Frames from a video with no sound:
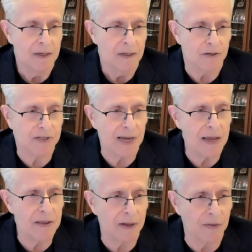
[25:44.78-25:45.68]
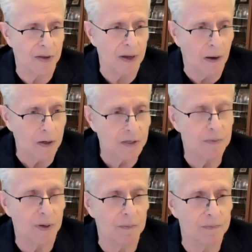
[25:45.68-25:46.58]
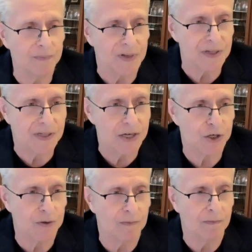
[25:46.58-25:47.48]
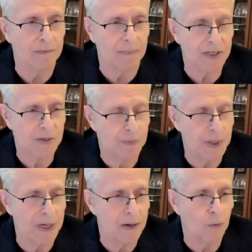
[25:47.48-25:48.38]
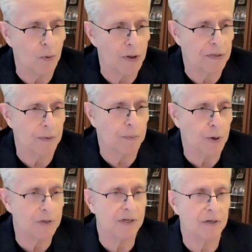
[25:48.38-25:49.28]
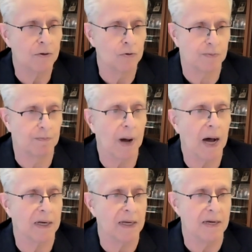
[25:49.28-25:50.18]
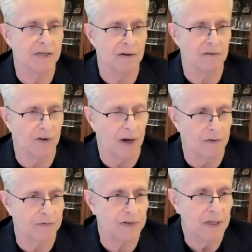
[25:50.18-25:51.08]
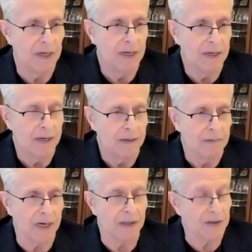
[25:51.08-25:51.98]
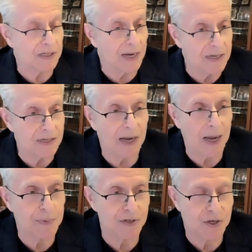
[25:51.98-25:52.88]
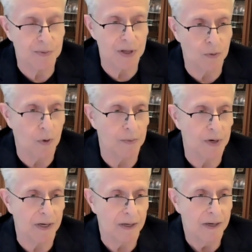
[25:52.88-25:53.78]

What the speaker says: to say that the ultimate decision must be with the person whose body is involved. And in this case, it happens to be the woman.